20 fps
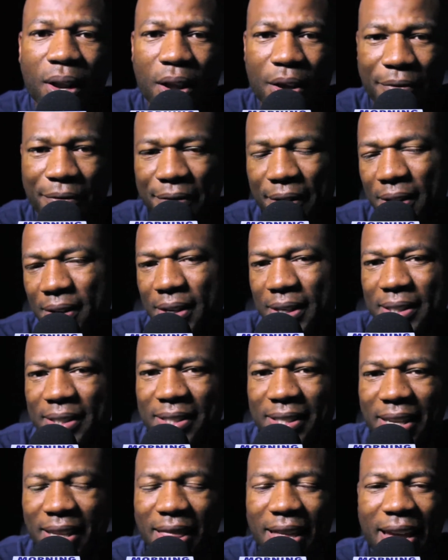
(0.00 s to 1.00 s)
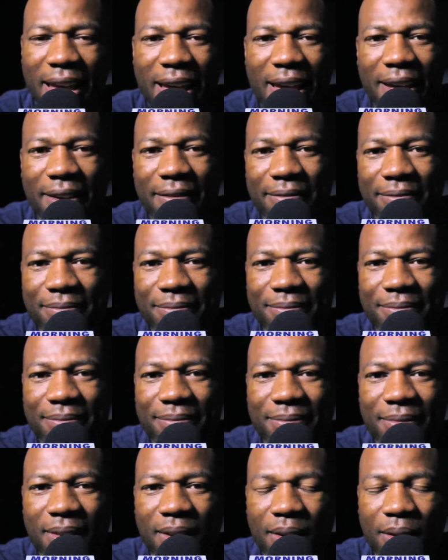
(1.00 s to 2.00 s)
feelings that they have,
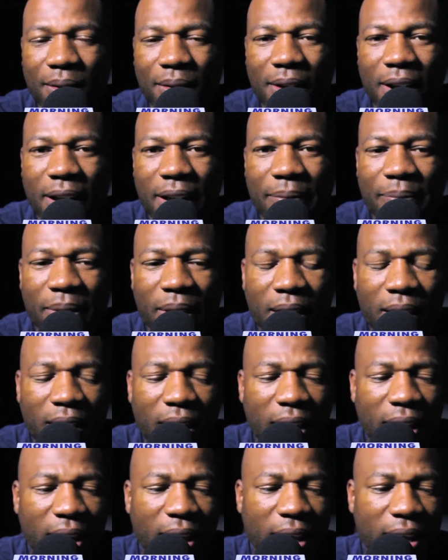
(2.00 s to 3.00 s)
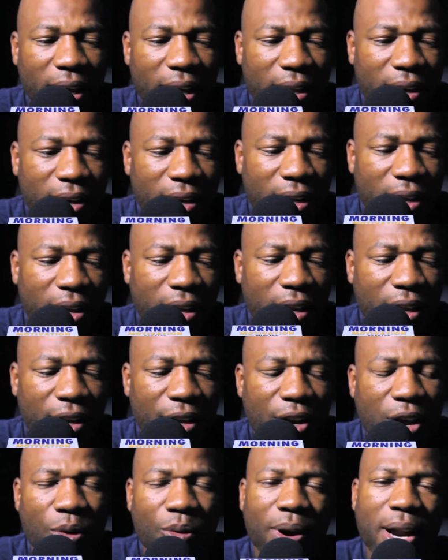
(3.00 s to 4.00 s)
right? And
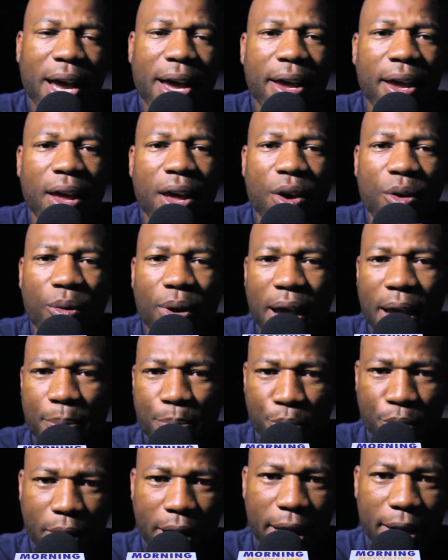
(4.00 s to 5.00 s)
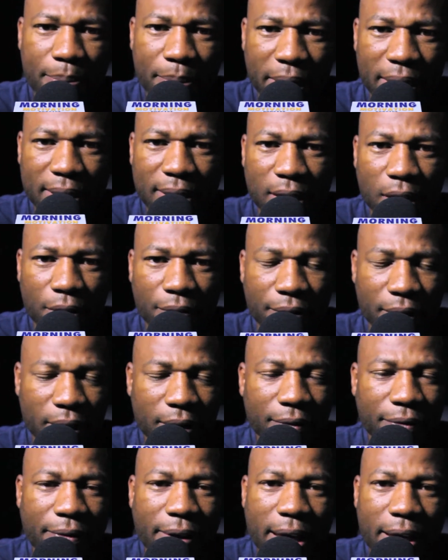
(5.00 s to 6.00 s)
what I pride myself
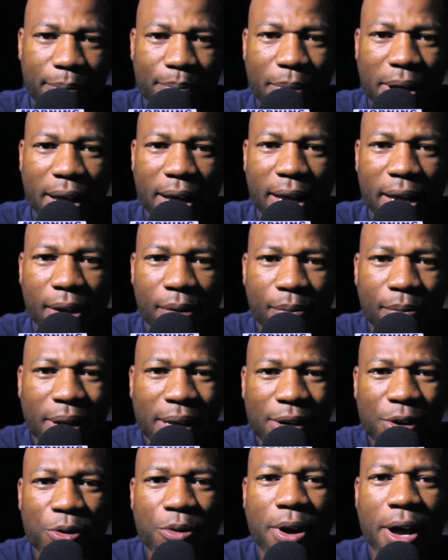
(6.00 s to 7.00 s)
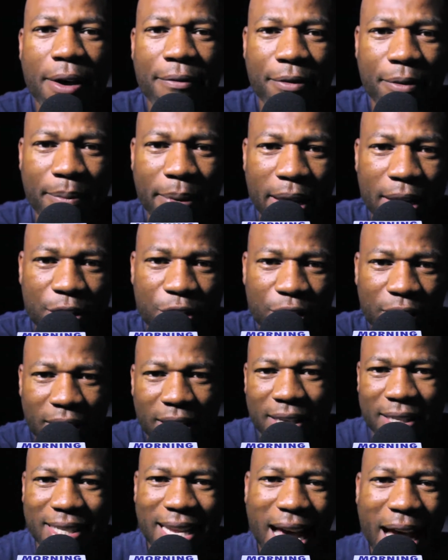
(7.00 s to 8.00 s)
in fact, my new affirmation
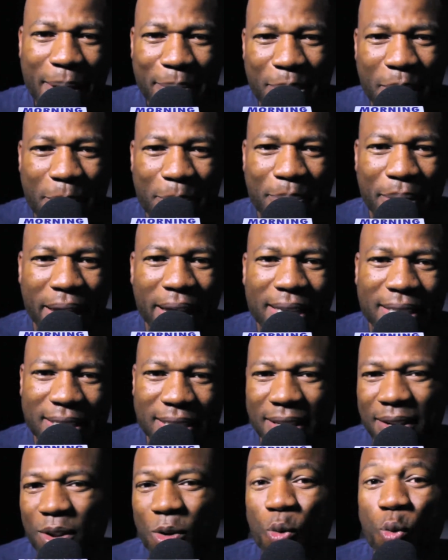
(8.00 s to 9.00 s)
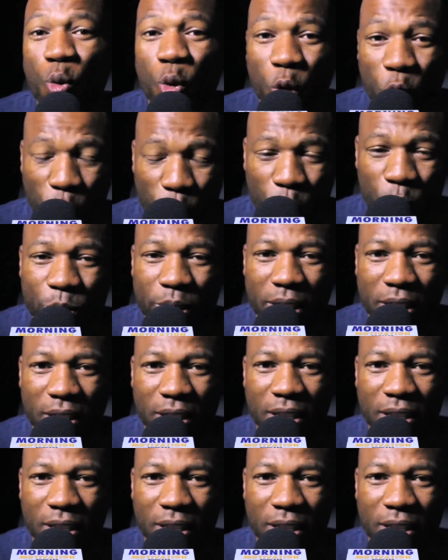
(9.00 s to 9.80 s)
is, I'm the best in the world